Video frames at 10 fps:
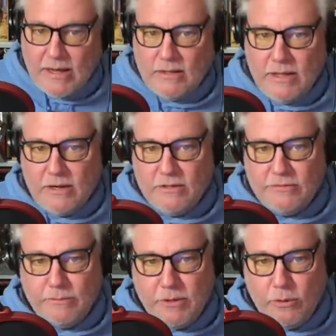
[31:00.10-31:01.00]
I got letters
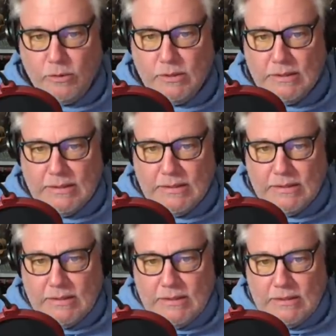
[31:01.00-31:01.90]
from you.
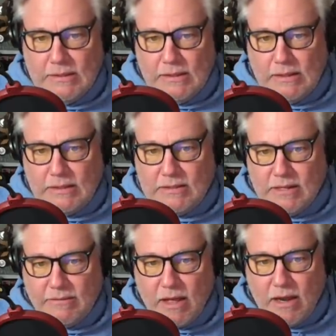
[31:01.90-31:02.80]
Let's
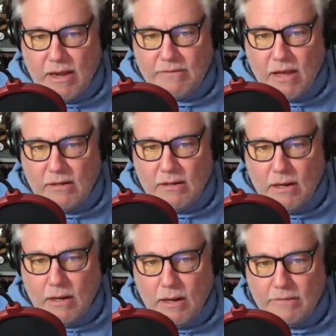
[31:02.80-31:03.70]
see. I've got
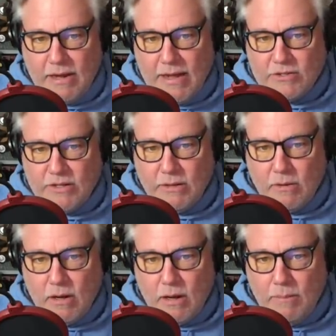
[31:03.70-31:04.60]
actually
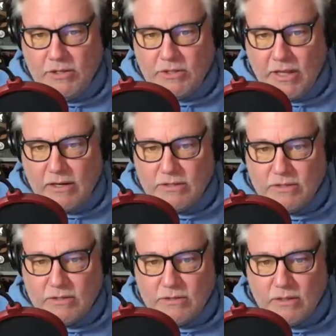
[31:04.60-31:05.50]
a bunch of
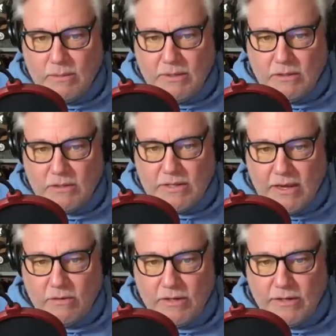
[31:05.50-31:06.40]
letters. So let me look
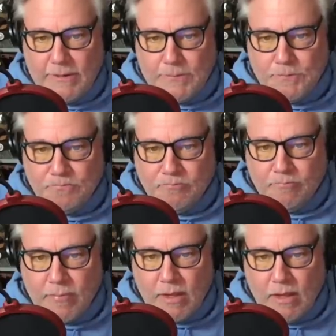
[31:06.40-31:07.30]
down, and
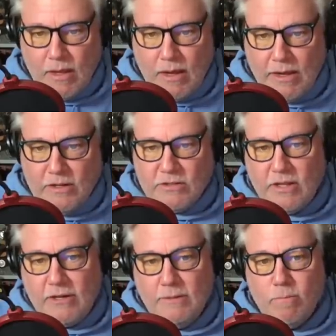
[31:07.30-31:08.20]
here's a
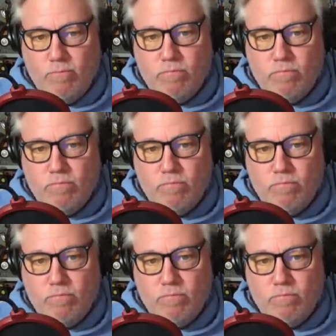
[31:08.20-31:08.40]
letter.